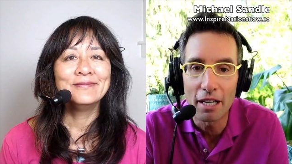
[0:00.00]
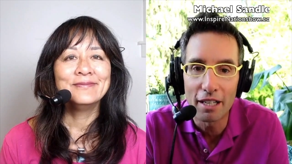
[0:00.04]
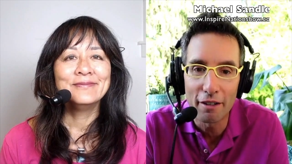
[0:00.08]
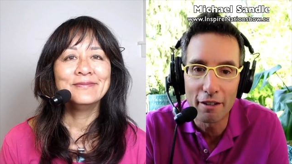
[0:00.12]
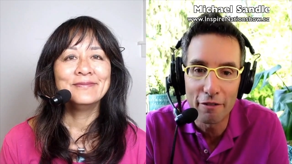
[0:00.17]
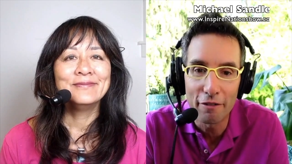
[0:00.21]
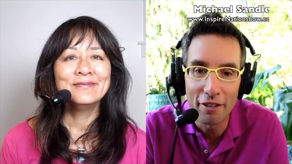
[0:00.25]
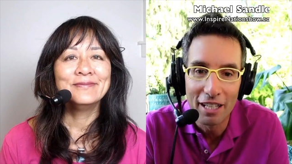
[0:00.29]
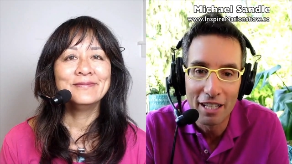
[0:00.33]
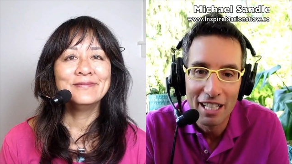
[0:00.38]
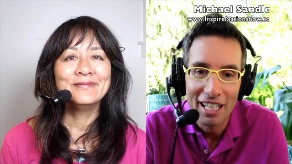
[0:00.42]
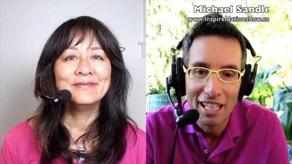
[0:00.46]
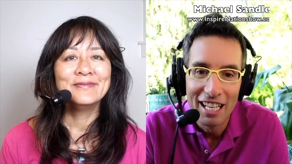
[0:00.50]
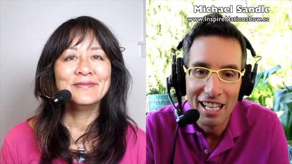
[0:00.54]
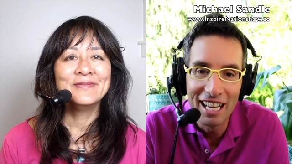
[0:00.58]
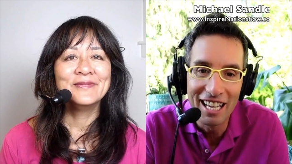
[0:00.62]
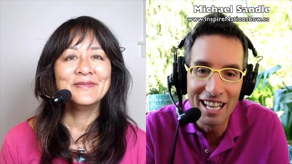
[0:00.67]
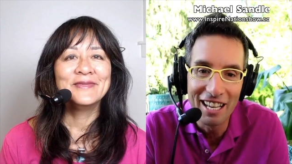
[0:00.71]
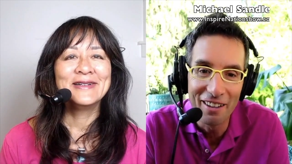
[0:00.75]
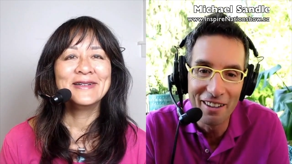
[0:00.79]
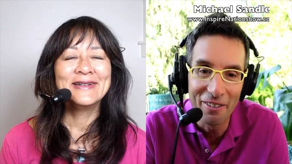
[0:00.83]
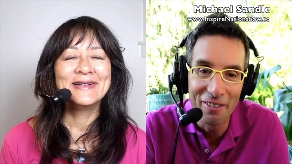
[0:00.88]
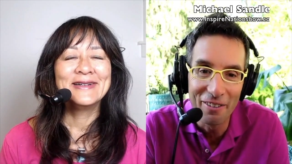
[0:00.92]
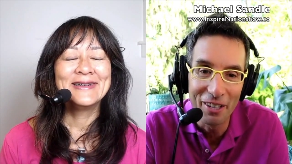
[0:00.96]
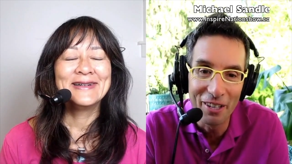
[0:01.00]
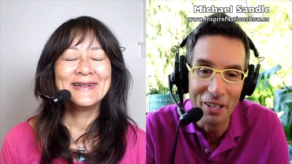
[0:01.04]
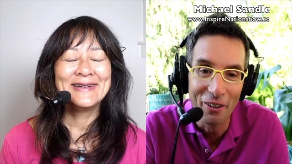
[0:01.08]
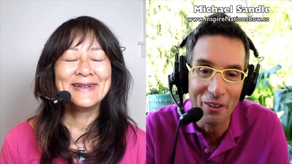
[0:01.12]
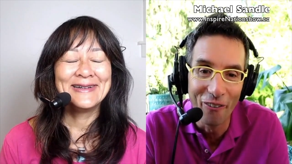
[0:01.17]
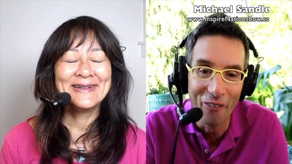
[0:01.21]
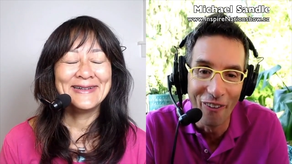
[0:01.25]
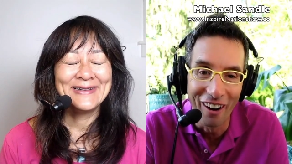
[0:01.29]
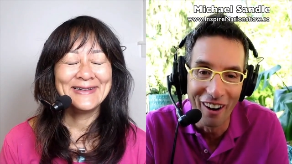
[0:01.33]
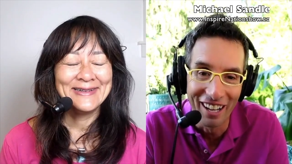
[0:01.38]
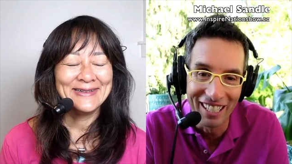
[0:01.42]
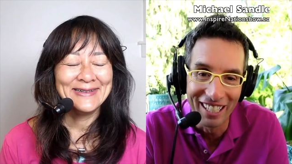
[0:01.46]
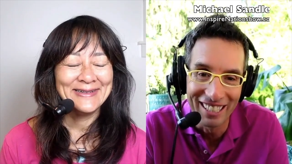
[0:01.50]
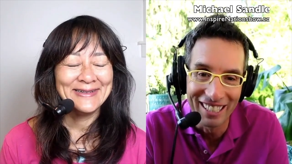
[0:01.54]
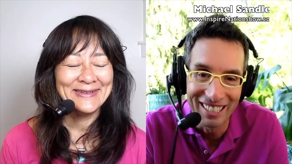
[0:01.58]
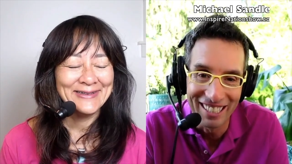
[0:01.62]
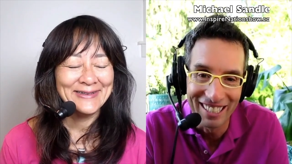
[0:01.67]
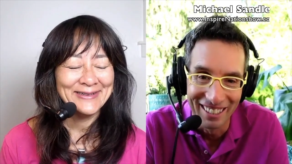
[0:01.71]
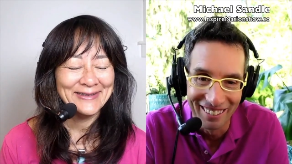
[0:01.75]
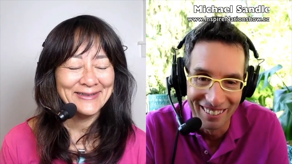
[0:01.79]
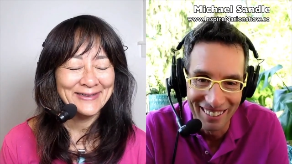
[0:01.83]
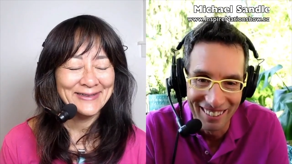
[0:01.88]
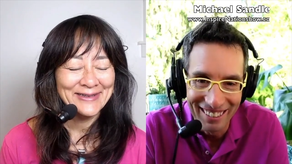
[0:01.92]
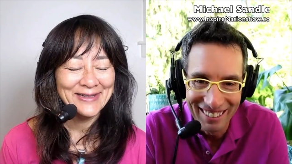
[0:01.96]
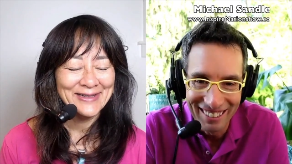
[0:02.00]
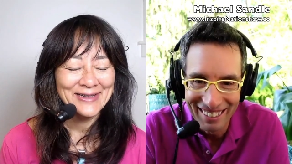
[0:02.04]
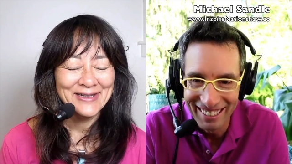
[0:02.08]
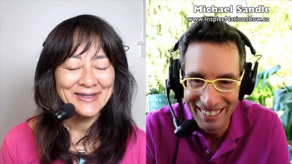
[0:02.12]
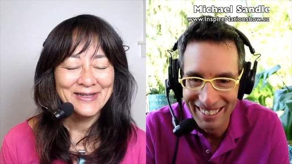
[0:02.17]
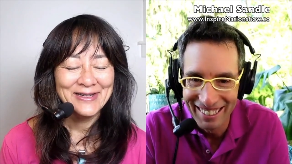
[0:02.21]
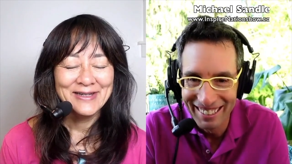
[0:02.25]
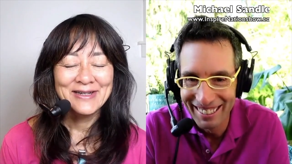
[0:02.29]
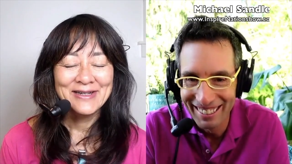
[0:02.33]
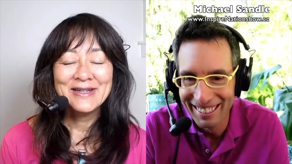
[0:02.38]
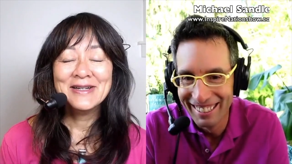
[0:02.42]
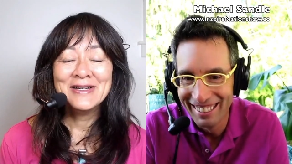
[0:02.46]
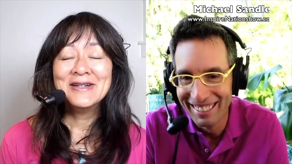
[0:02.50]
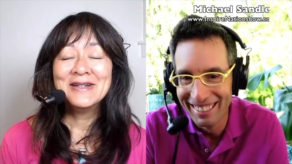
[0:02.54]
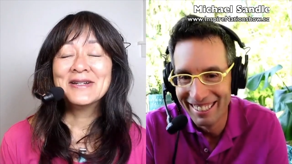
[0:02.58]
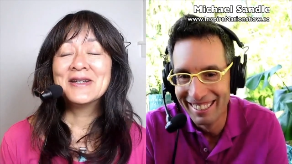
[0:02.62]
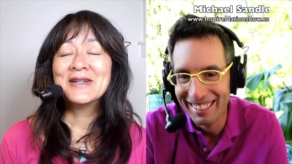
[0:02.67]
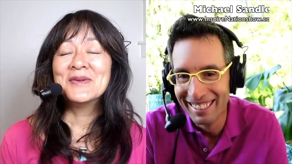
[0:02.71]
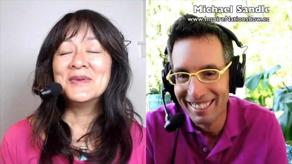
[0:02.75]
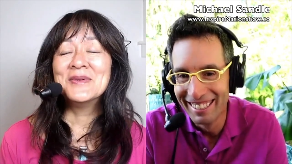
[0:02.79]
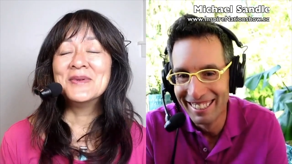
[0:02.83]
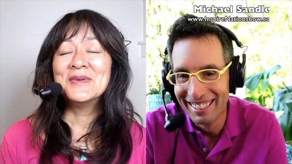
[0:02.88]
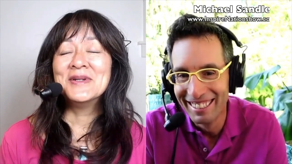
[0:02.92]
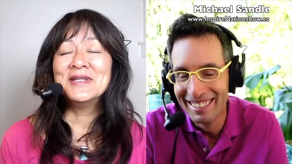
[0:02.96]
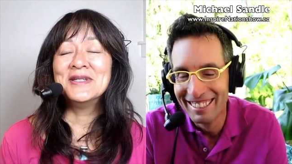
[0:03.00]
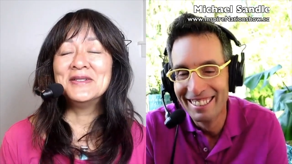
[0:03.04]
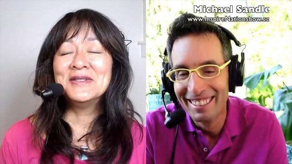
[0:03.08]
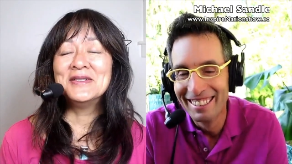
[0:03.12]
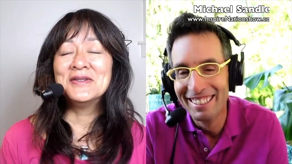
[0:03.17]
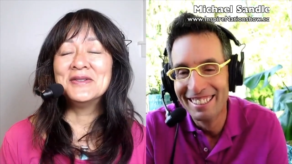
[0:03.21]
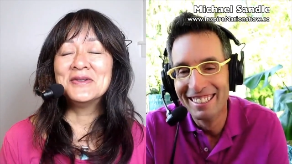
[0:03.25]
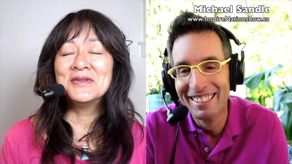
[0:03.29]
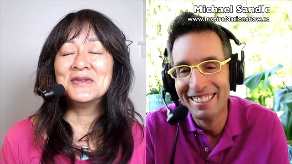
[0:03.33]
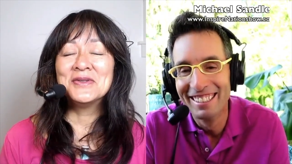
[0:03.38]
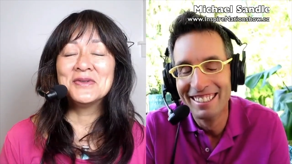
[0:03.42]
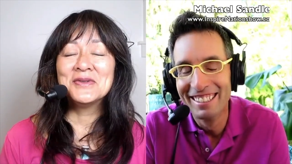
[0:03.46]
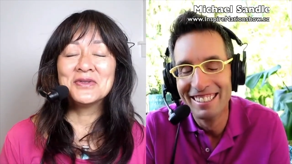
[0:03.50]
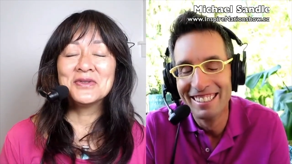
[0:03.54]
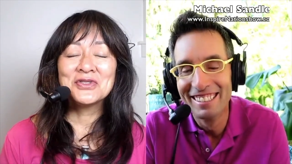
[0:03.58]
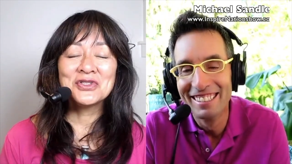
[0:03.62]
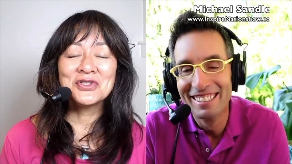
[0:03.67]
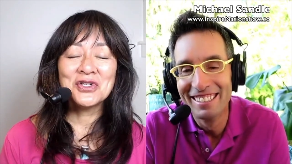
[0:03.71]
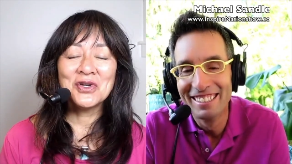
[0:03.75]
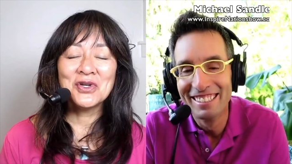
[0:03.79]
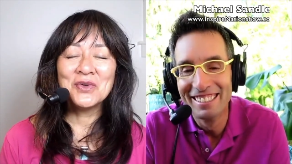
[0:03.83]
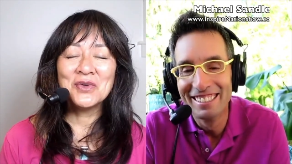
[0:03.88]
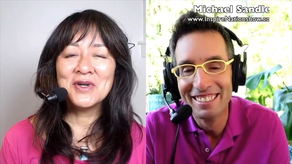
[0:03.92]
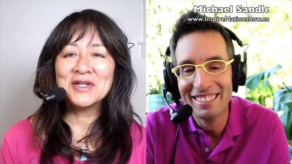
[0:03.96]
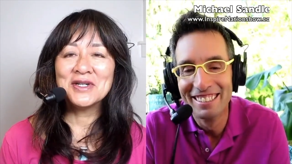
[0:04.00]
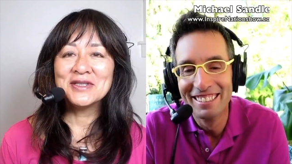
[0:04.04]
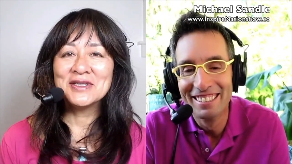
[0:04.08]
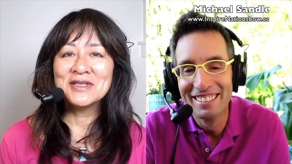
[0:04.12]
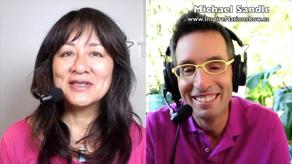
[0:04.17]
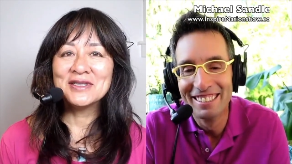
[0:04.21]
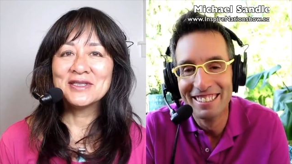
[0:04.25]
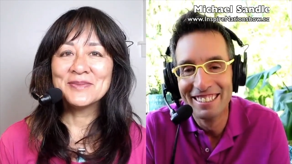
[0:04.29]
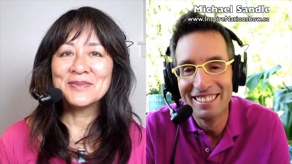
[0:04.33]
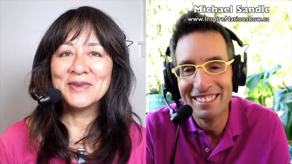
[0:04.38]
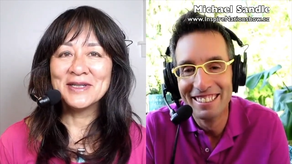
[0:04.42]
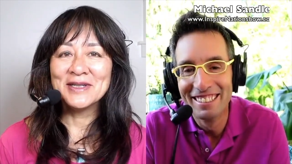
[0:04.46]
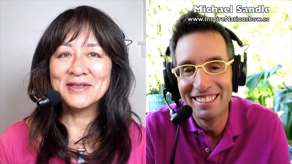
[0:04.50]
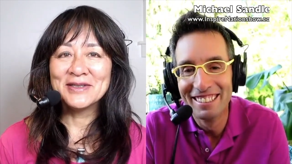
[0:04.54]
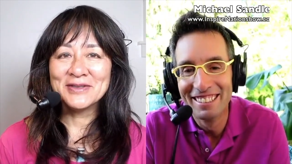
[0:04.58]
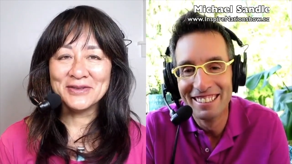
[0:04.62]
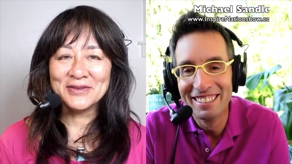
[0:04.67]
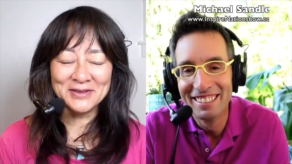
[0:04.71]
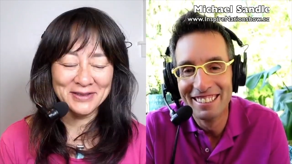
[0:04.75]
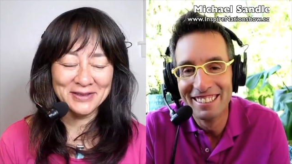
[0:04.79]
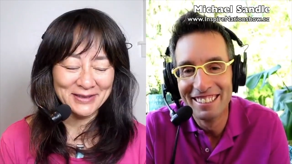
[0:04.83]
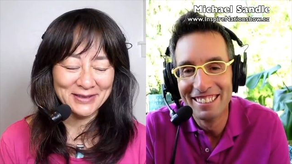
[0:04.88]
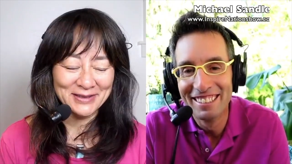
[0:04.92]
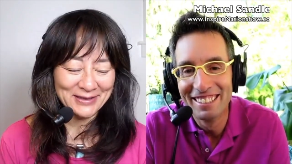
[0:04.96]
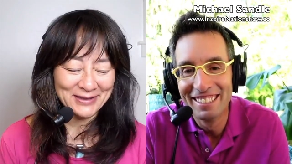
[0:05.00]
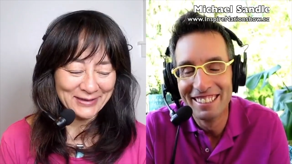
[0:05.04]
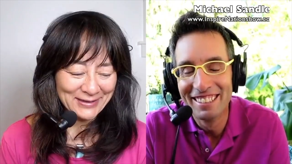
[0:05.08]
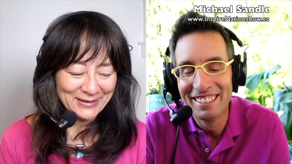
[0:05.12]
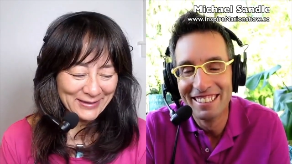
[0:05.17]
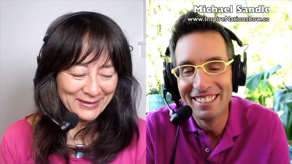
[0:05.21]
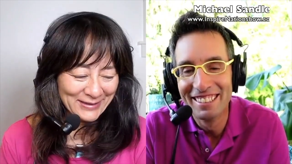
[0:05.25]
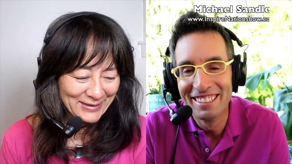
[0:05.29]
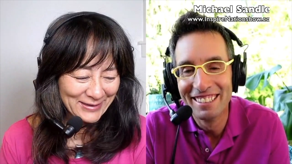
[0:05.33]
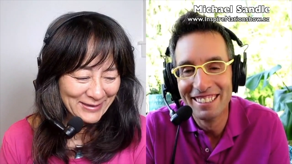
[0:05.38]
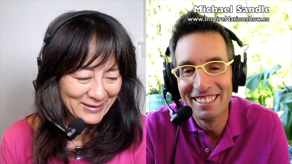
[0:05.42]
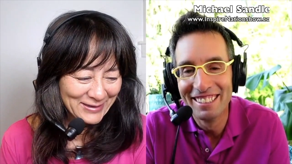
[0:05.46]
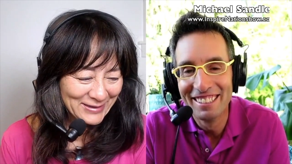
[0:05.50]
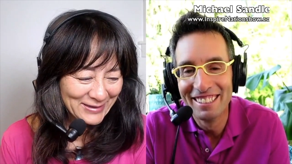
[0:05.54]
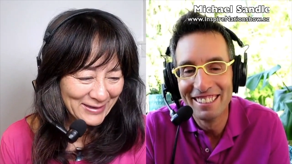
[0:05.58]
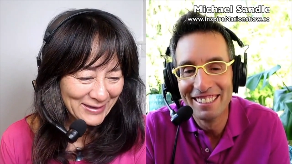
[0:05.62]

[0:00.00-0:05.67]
Speaker 1: if, if you wanted to.
Speaker 2: Okay, we need you to do a show on this, Michael, because